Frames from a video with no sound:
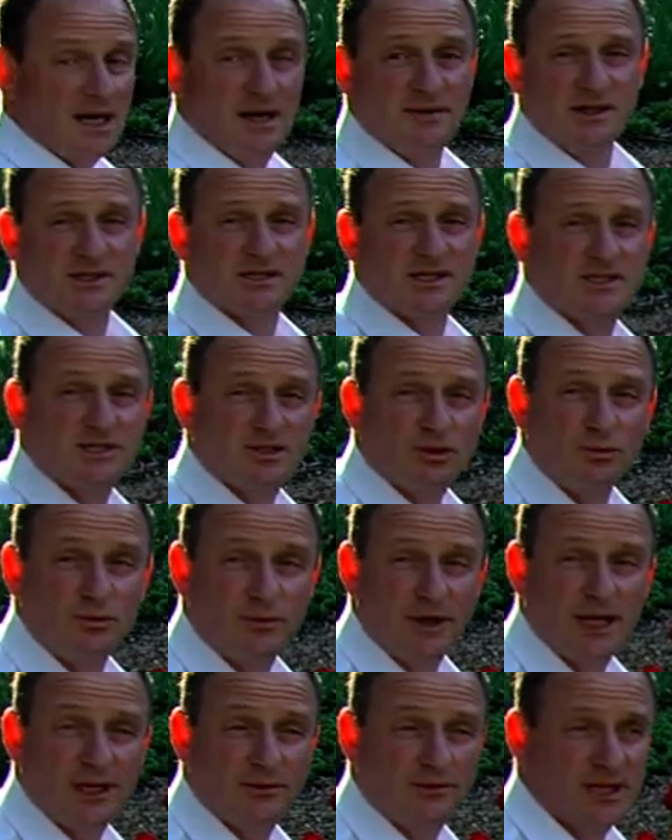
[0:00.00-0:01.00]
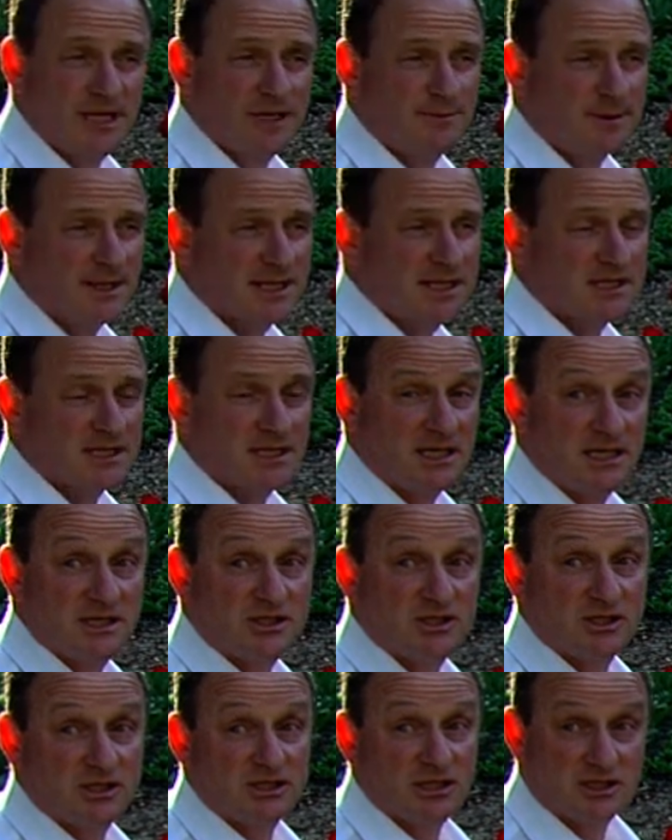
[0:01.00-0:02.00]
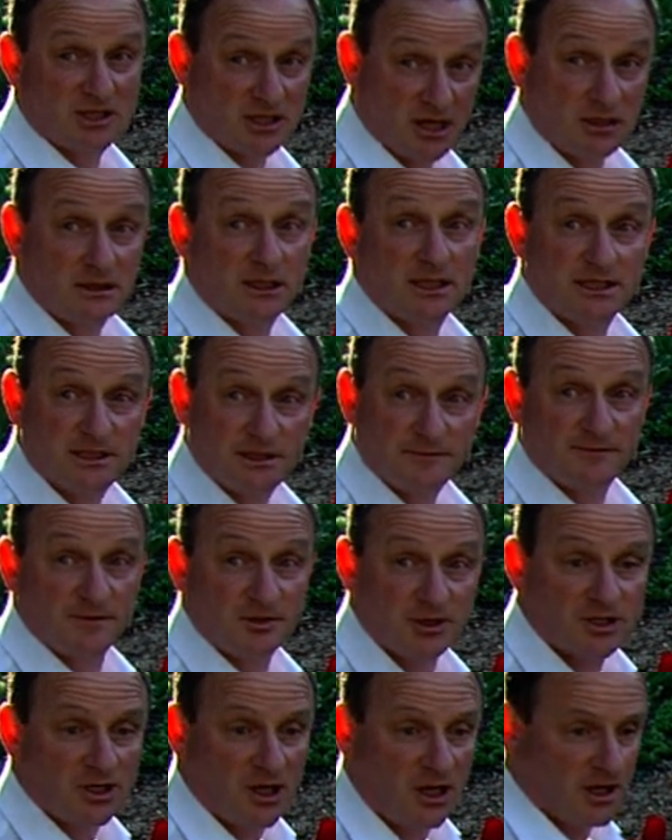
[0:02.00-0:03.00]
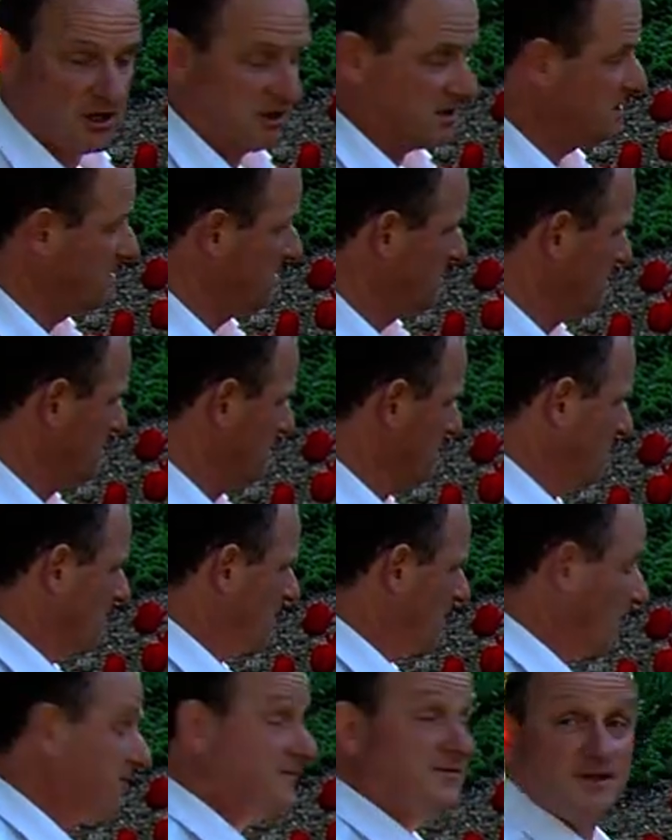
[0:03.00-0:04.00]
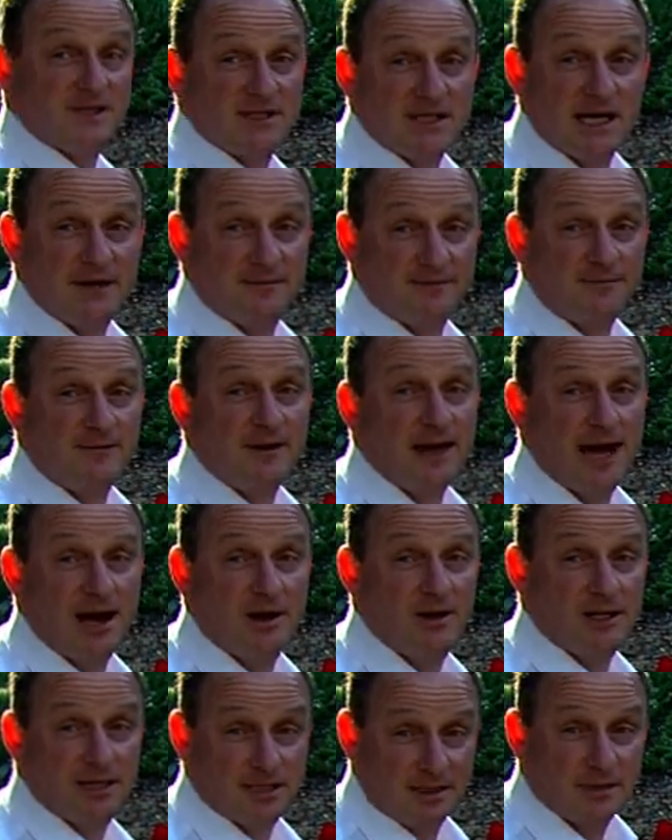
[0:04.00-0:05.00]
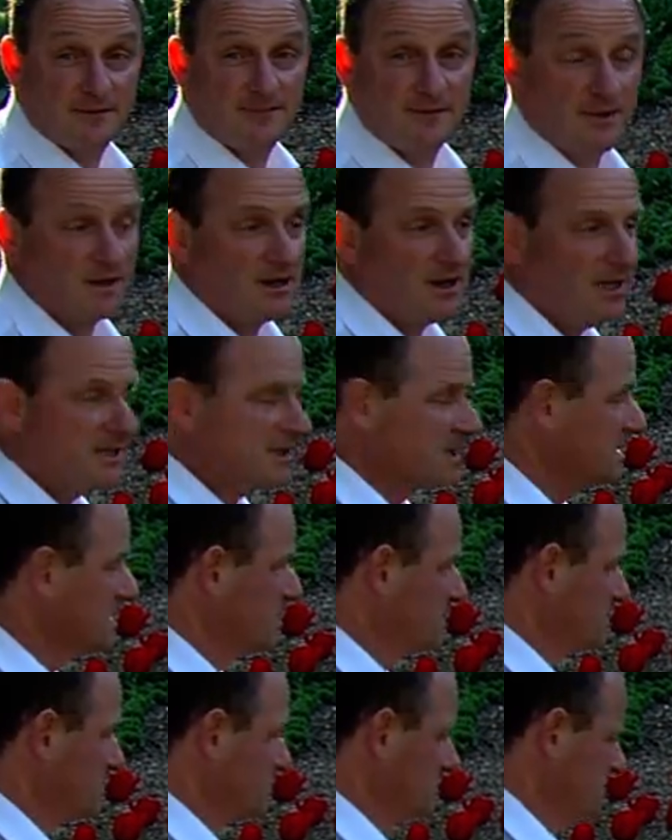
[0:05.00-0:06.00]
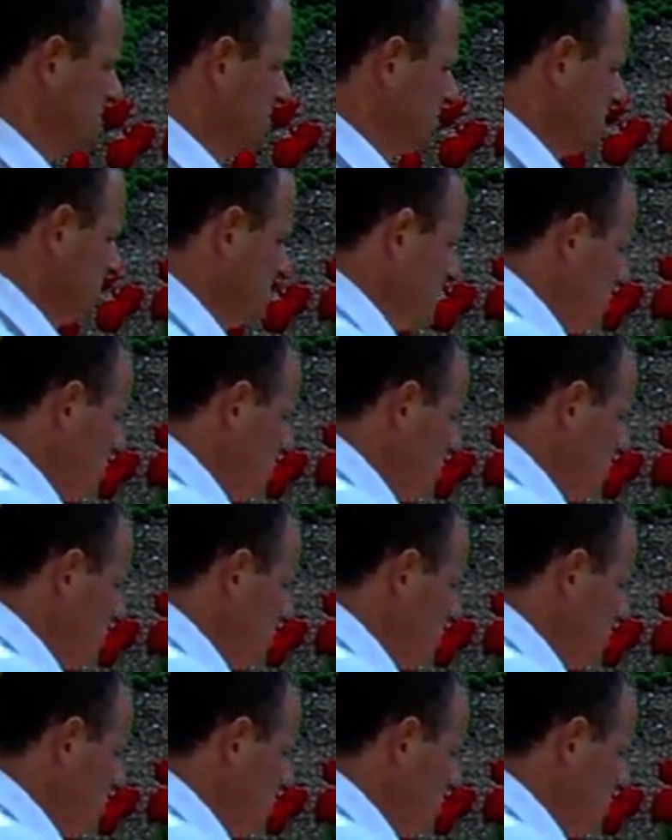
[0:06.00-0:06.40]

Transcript: and this is still really, really pleasing. It's just a totally different shot of the same flower in different lighting conditions.